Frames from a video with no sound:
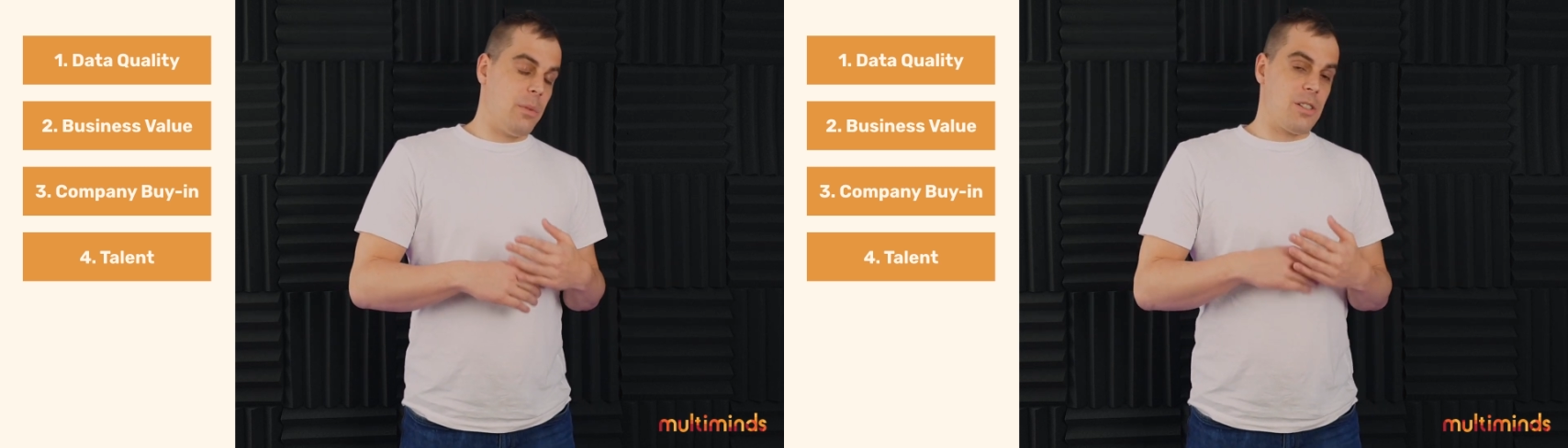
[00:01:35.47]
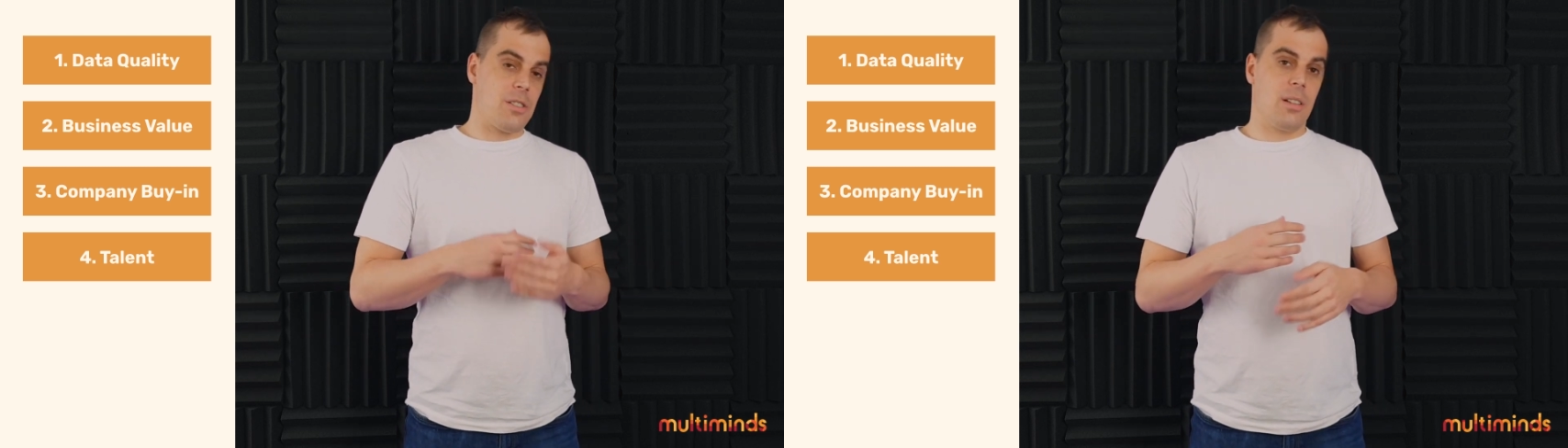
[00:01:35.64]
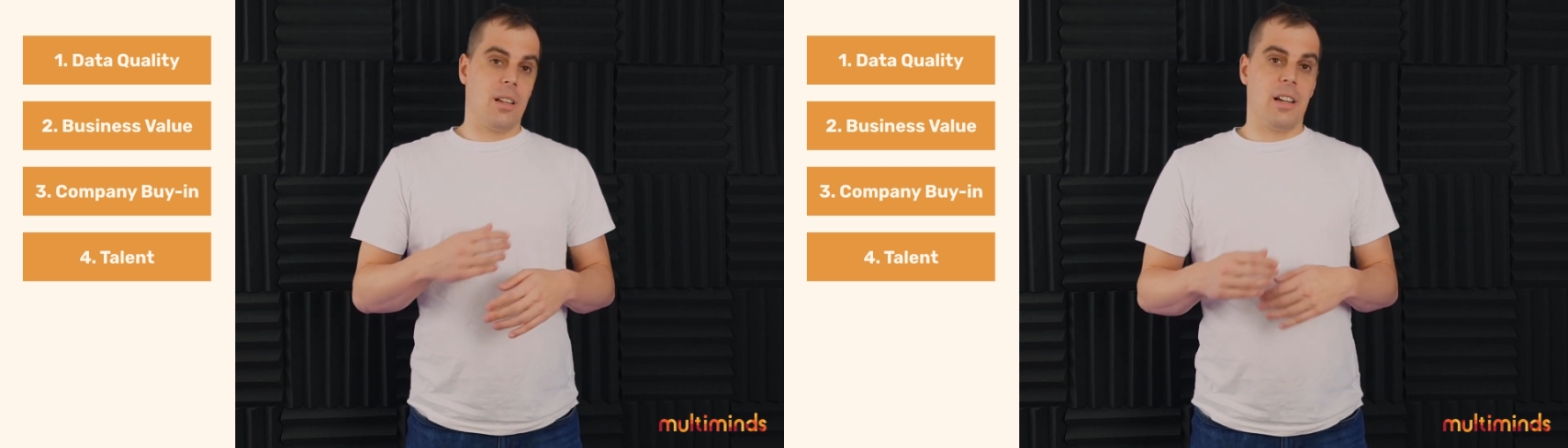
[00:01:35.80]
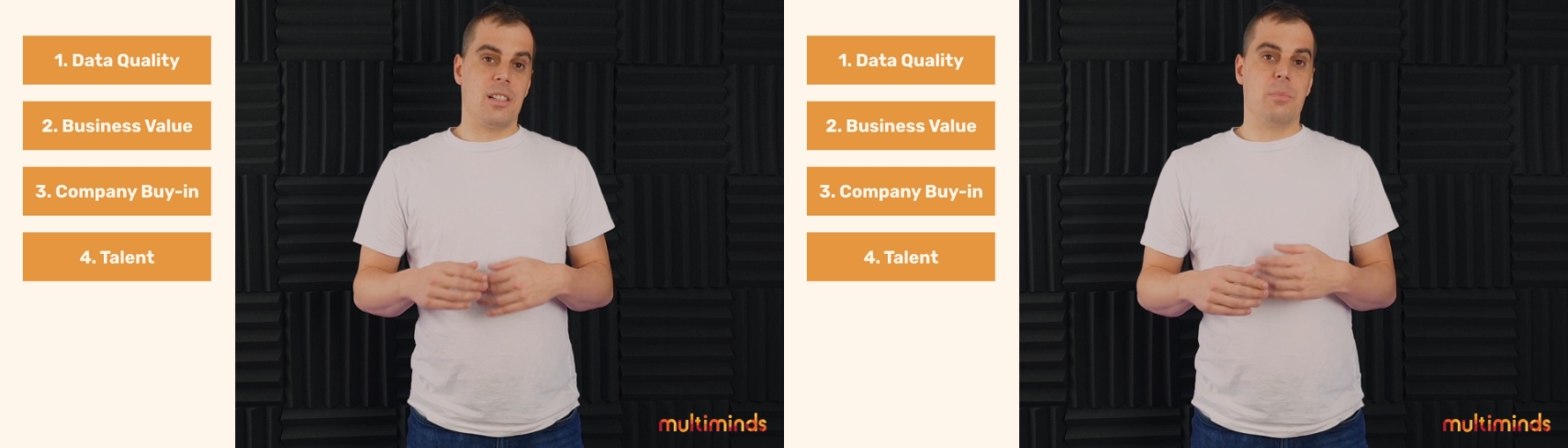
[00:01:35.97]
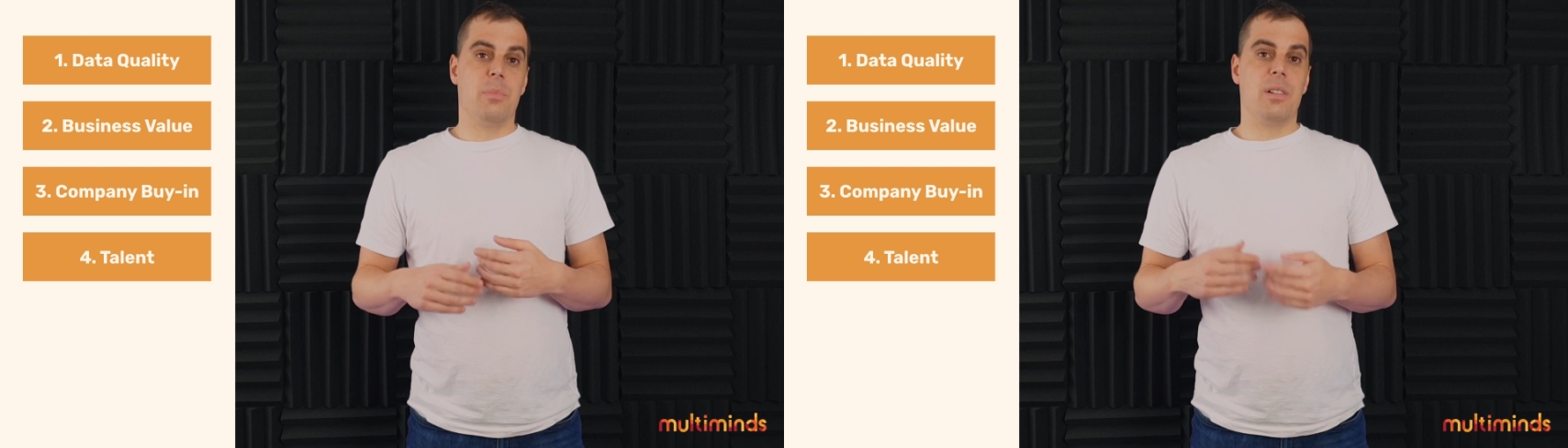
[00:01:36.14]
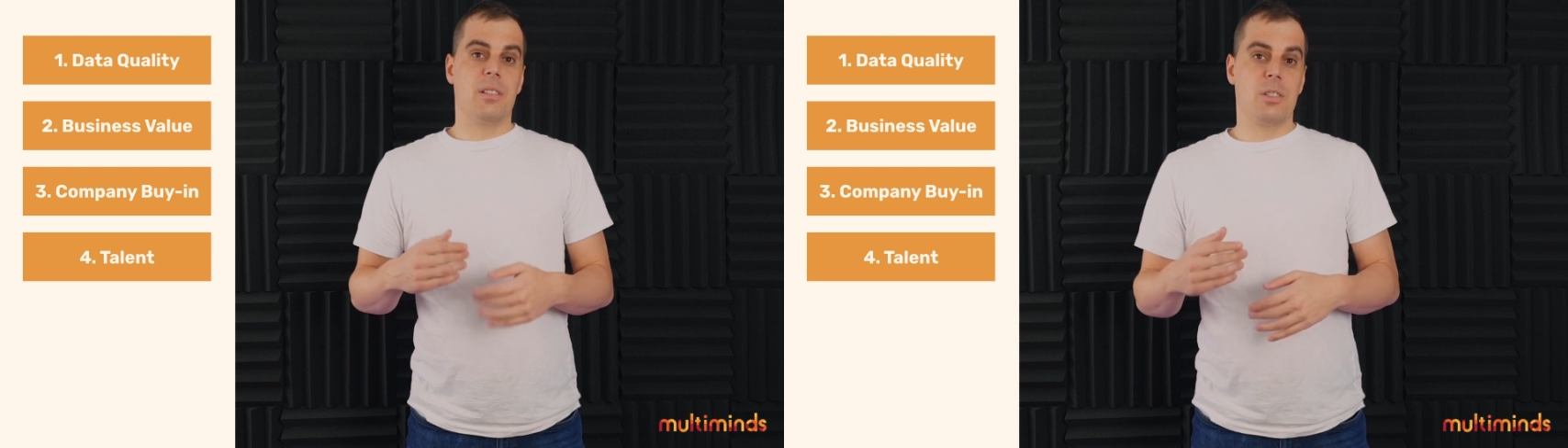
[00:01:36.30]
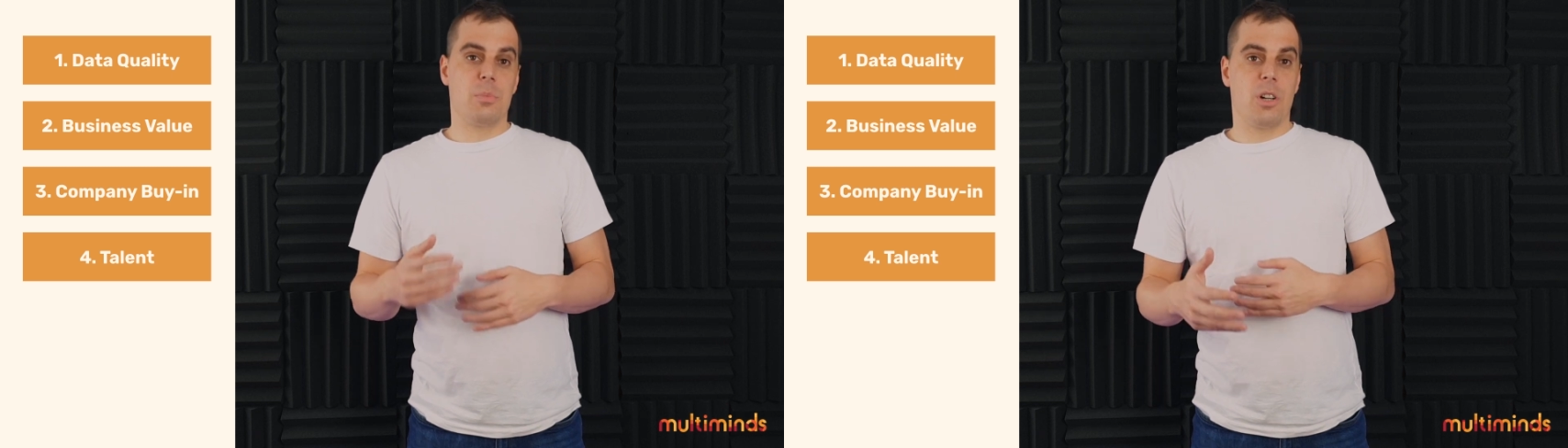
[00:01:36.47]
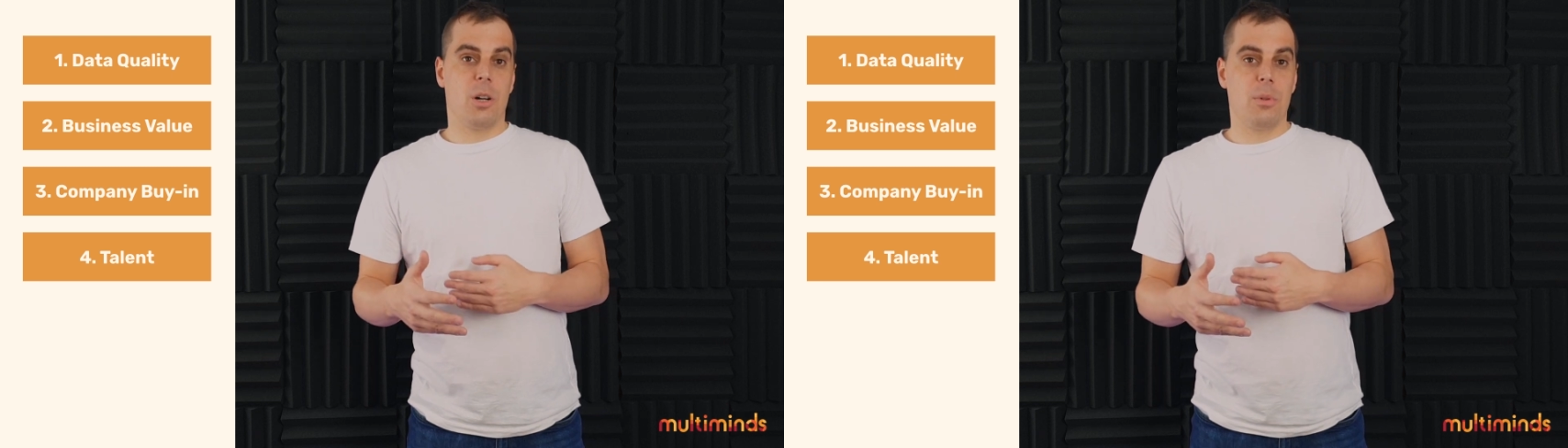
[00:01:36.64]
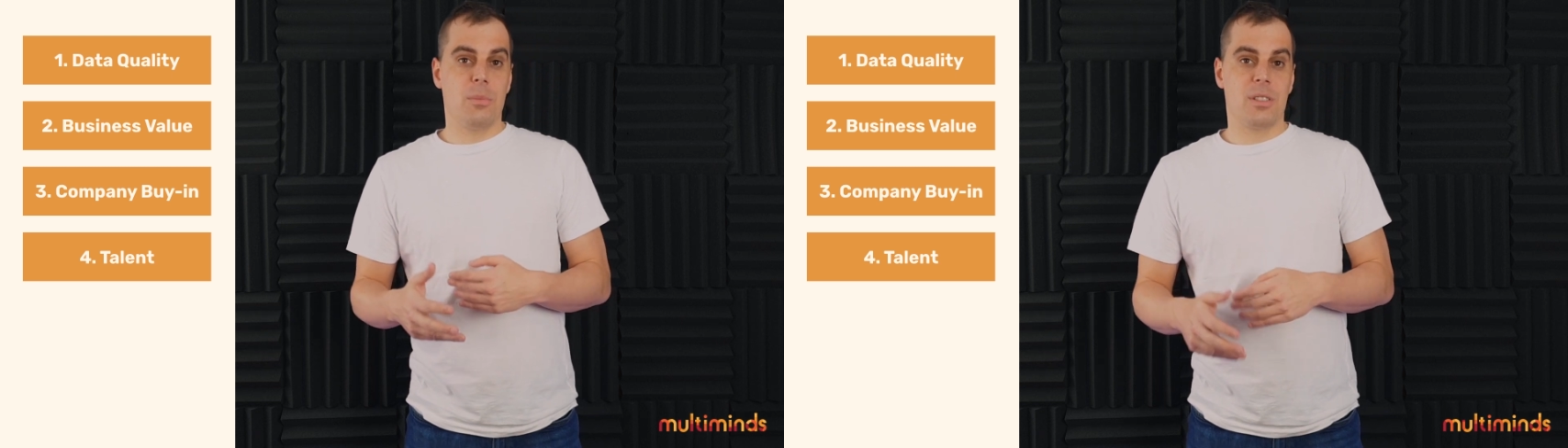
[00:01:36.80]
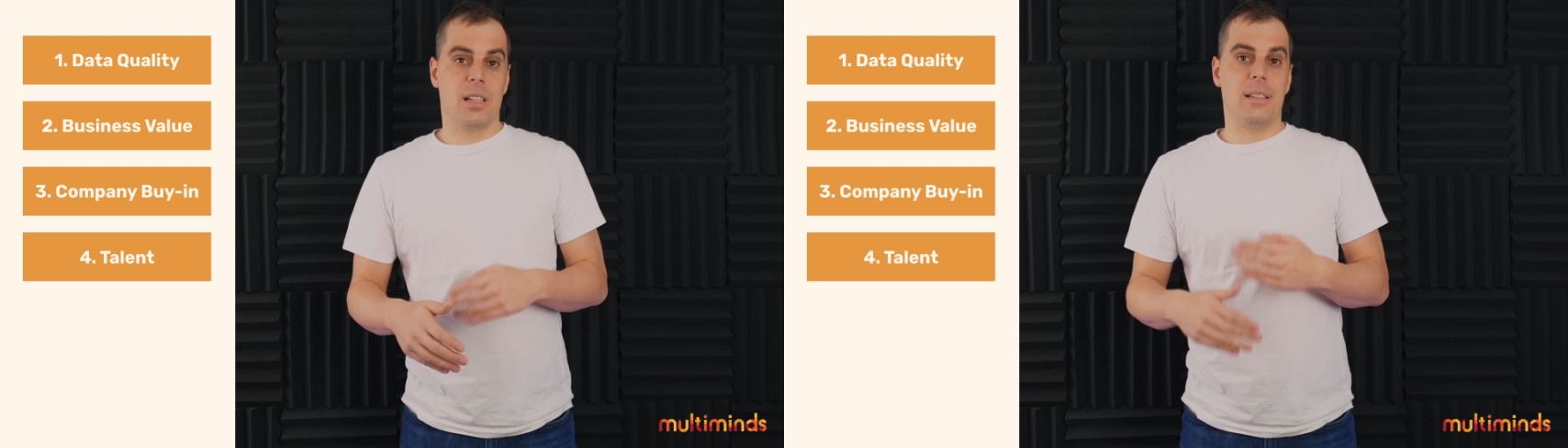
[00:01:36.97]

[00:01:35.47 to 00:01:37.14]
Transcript: rationalize business problems,